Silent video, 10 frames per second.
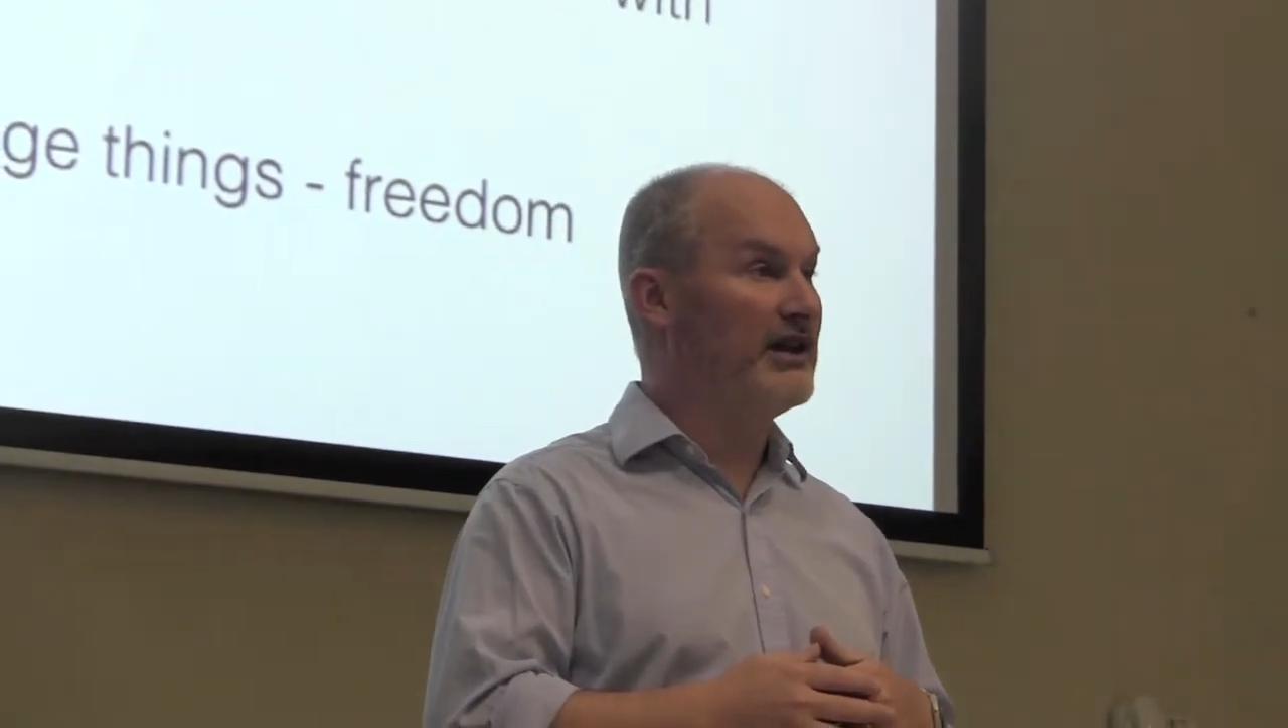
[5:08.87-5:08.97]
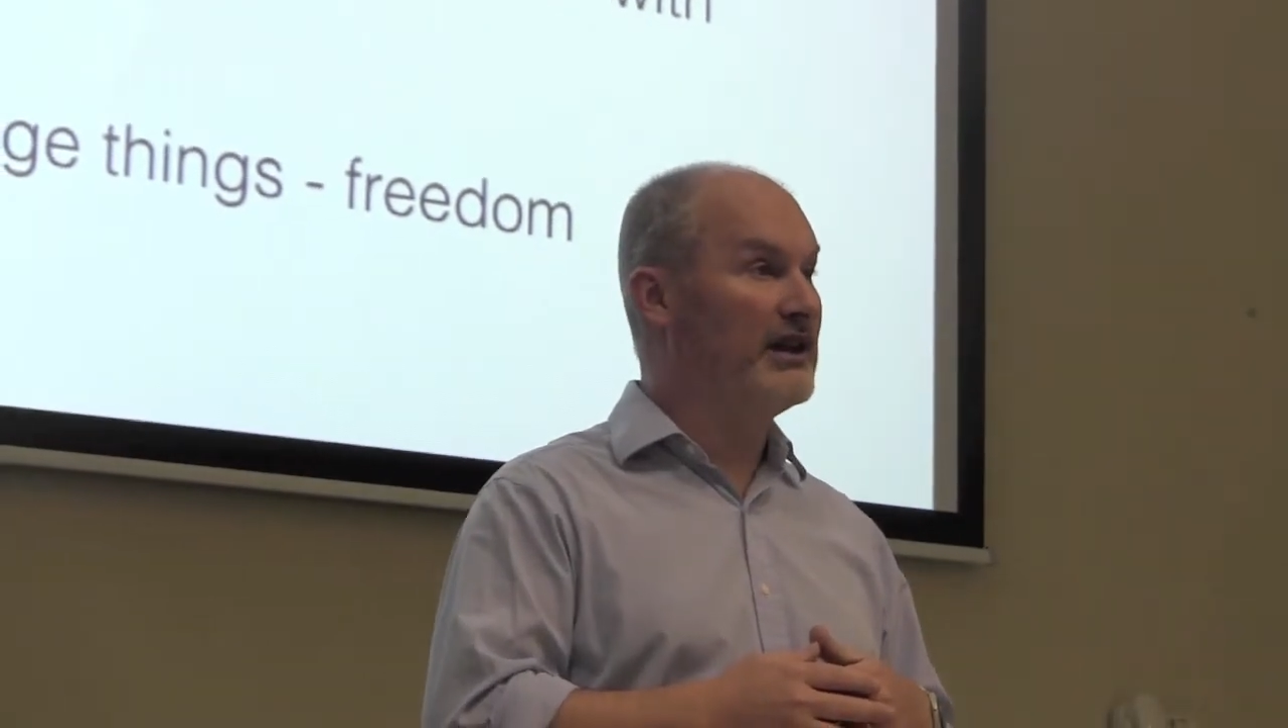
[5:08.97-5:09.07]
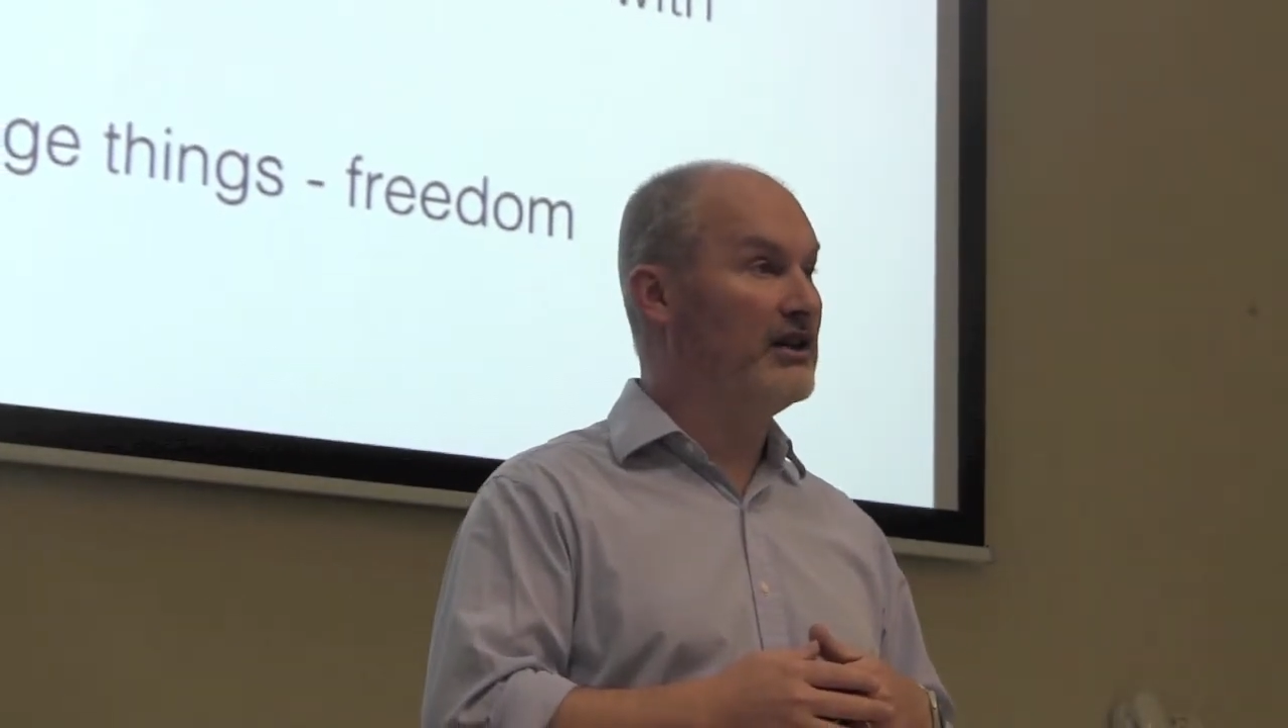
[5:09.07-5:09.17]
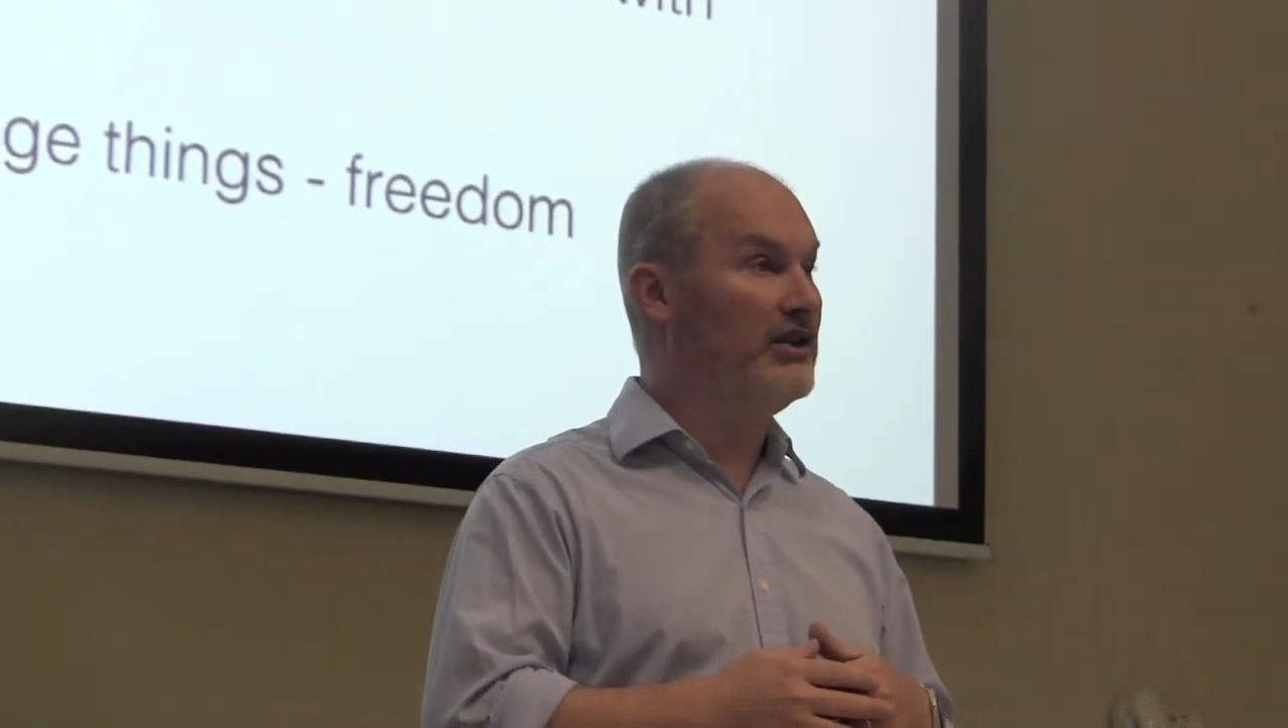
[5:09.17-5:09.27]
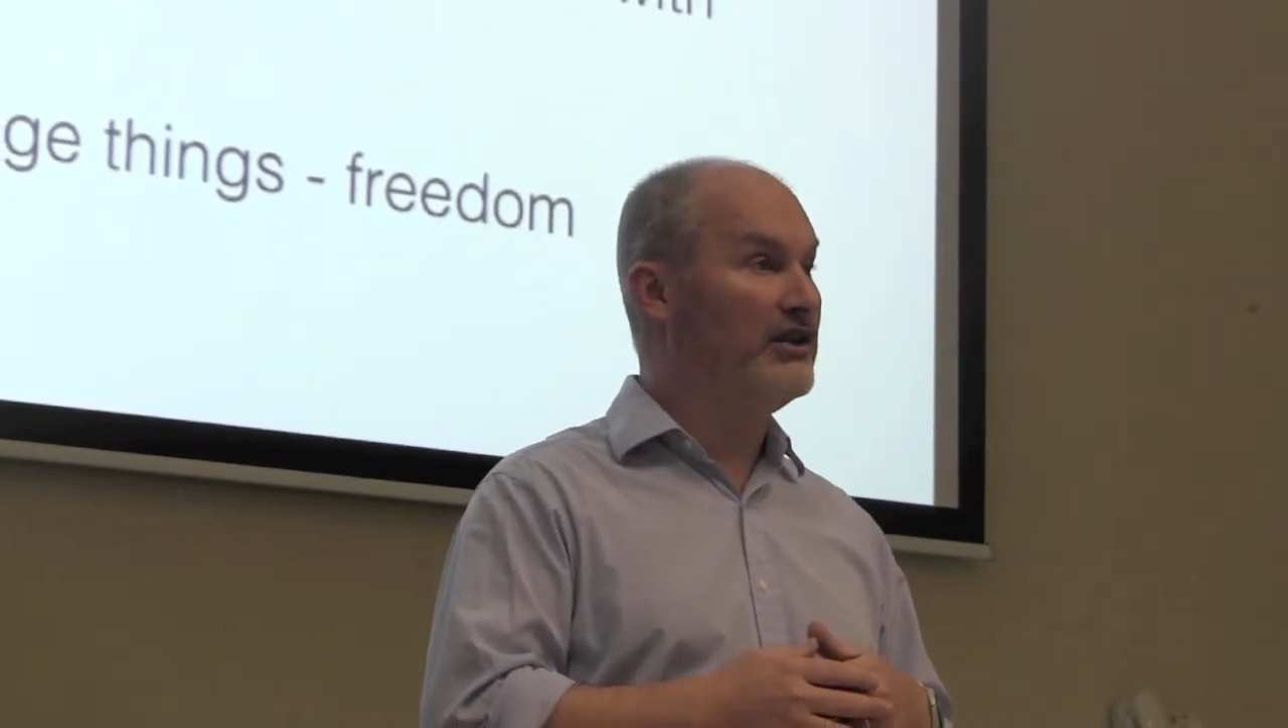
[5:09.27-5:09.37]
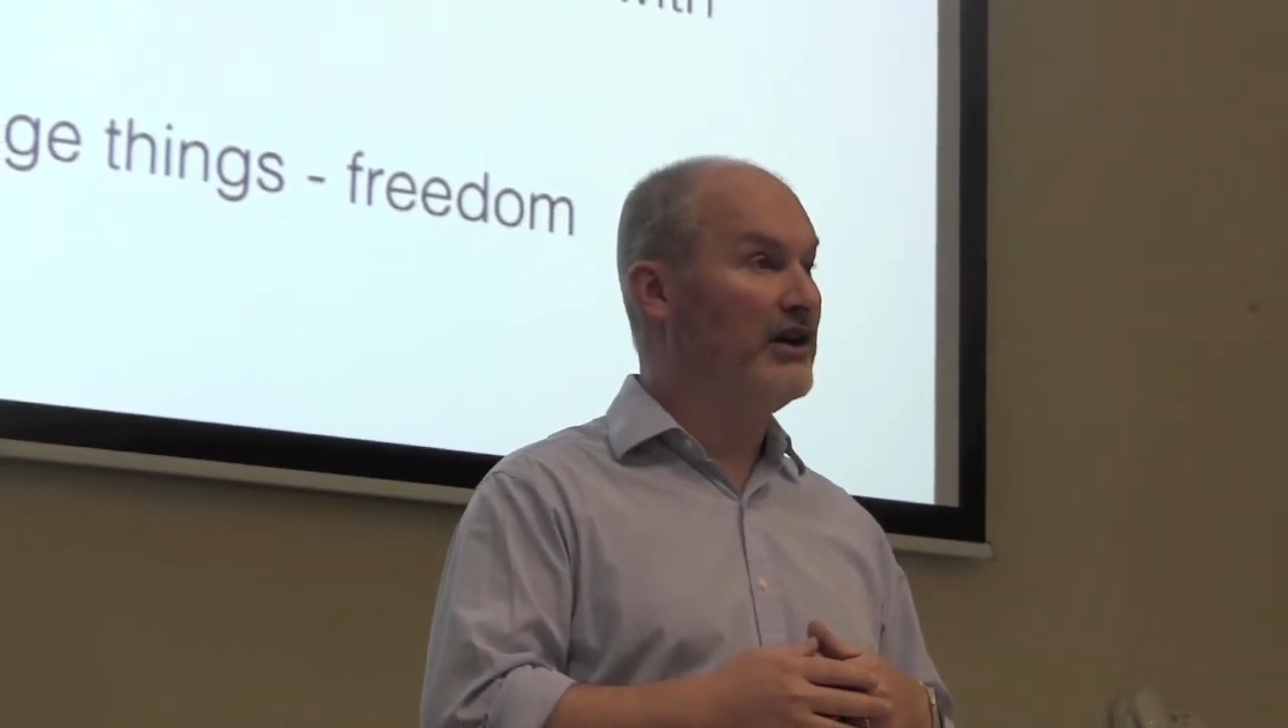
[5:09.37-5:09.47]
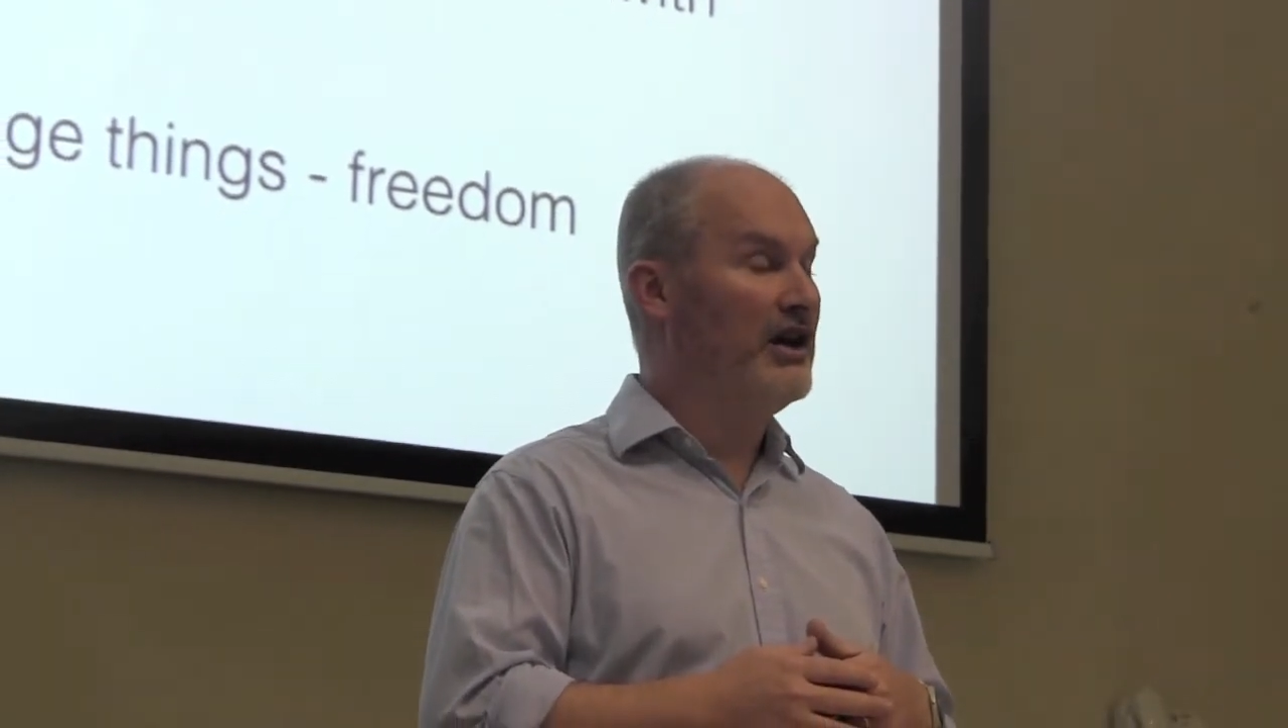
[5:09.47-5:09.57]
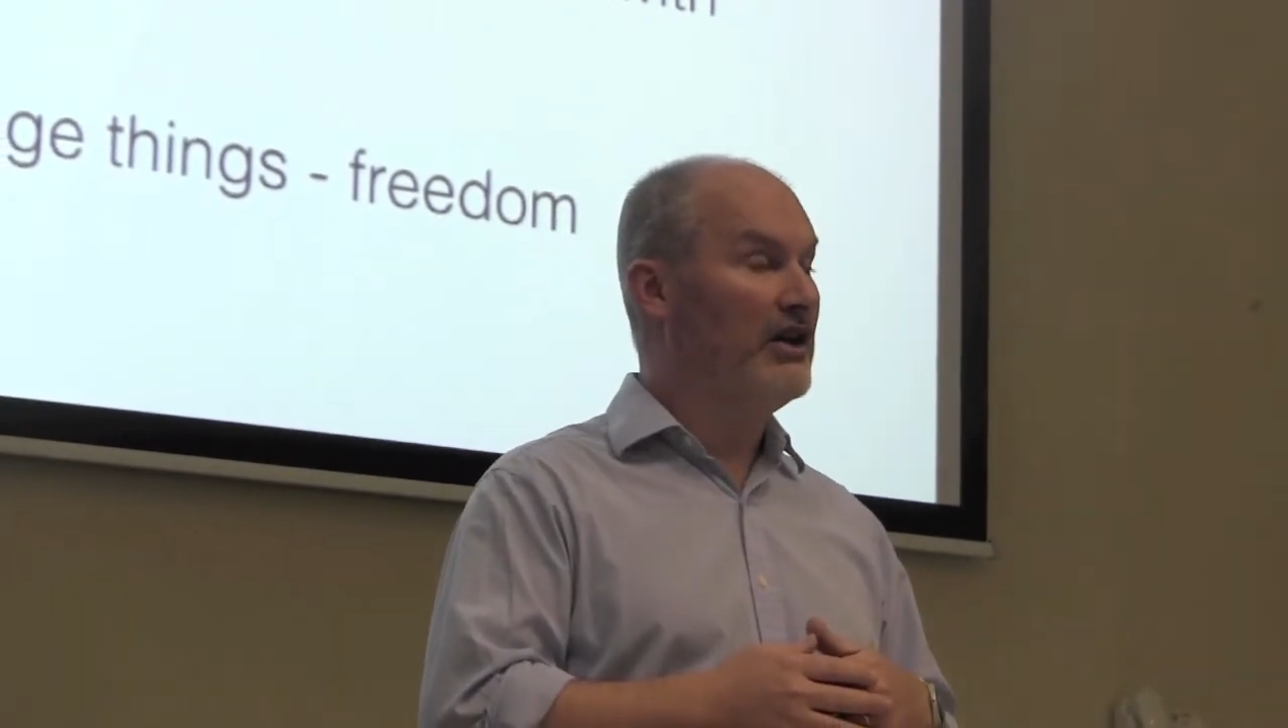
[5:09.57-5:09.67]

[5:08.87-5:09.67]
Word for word: of England